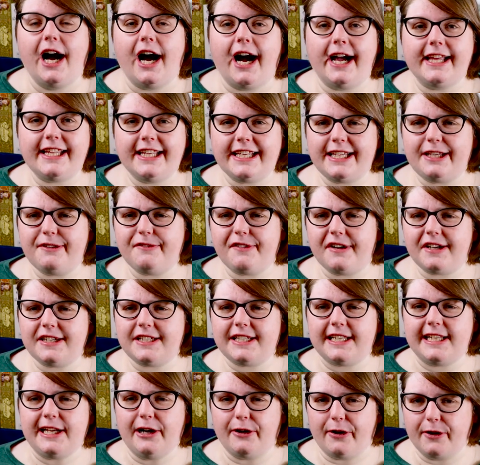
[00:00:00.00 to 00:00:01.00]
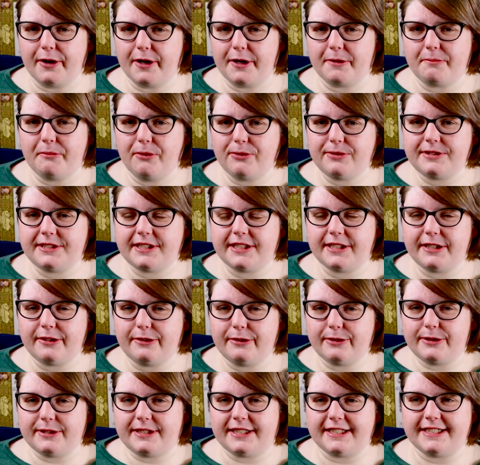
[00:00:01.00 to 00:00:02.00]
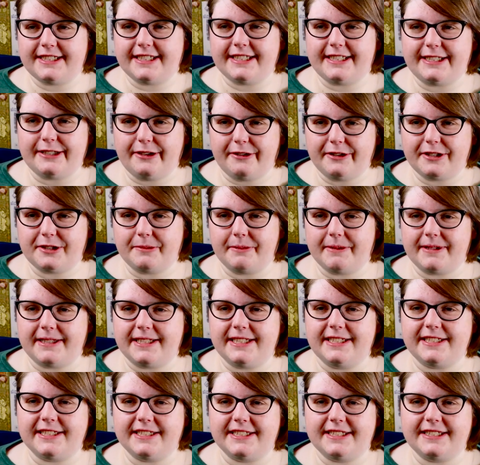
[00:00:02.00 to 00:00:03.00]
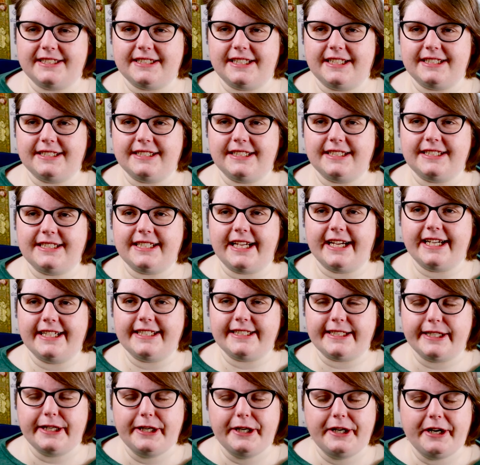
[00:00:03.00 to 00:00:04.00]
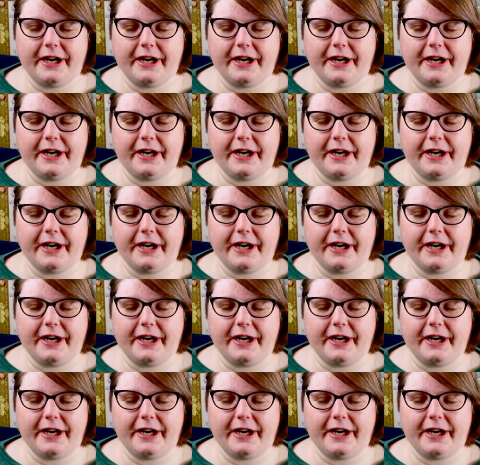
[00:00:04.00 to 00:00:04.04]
I think you've actually heard most of those since I talked about these, because as I said,